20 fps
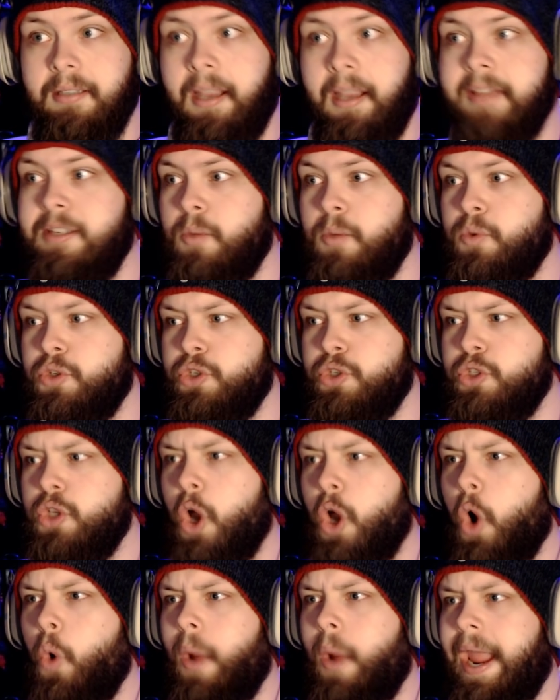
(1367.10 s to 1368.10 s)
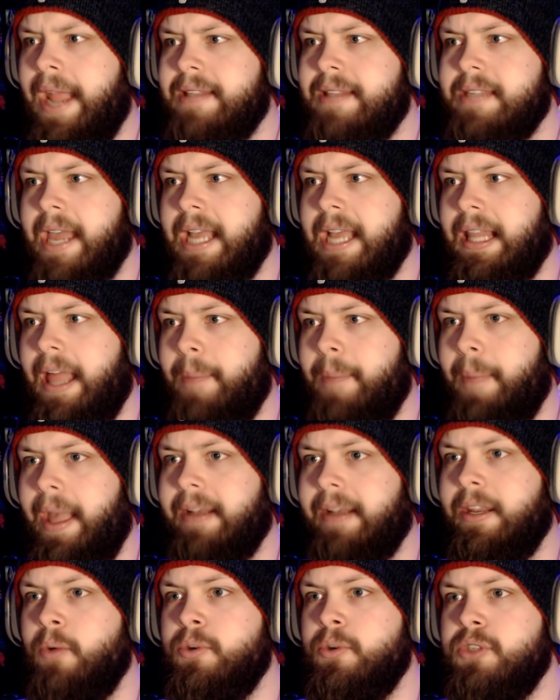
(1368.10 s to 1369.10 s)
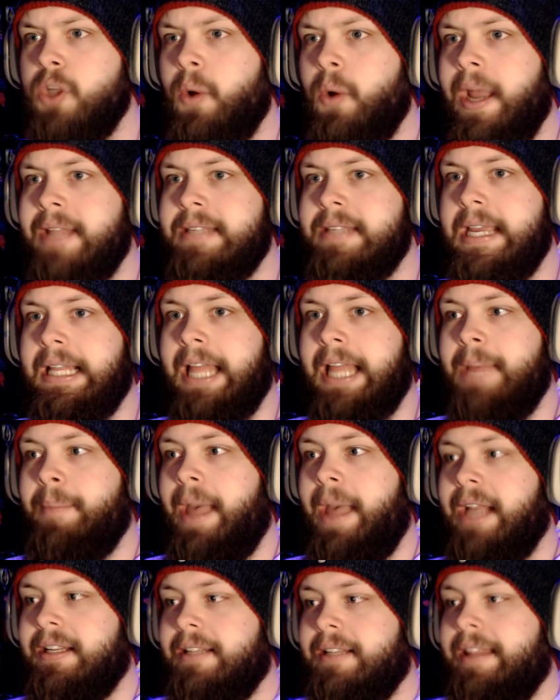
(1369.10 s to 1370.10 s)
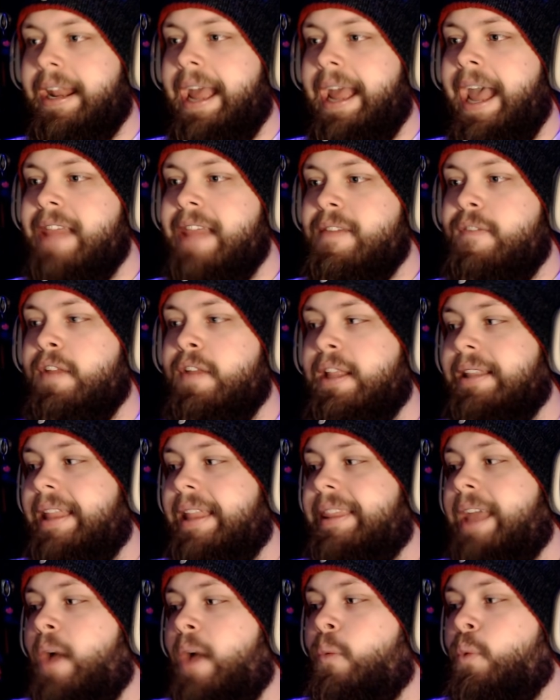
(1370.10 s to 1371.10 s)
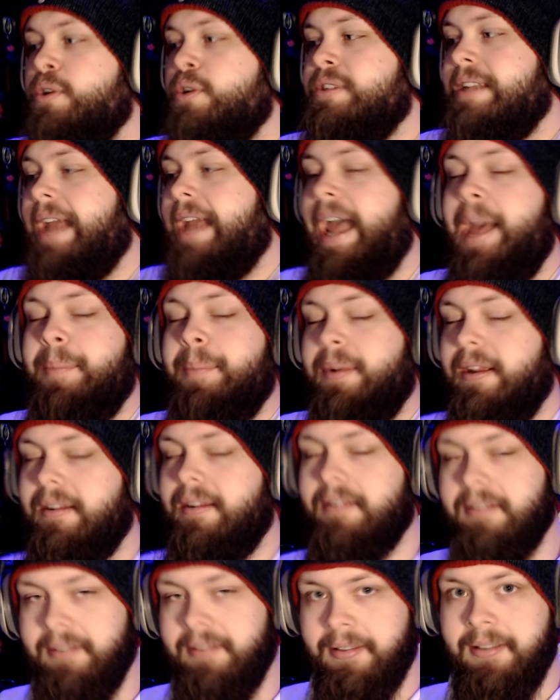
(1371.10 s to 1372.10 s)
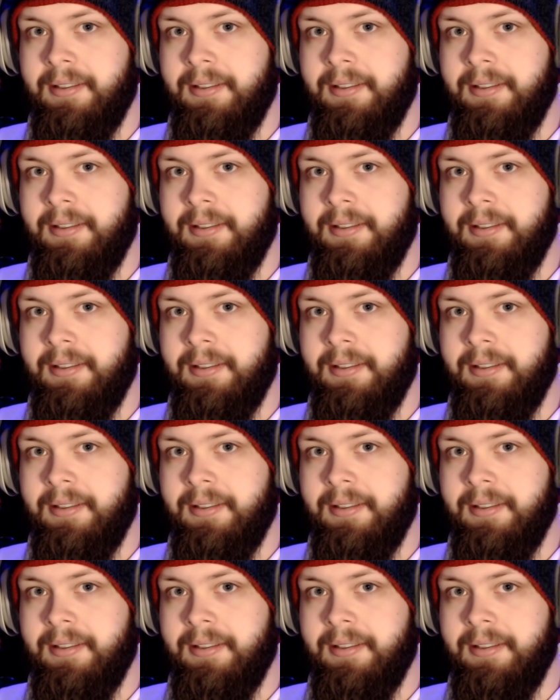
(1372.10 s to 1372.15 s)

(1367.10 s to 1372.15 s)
Because it was so anticlimactic. It was so anticlimactic that I had the feeling that wasn't happening.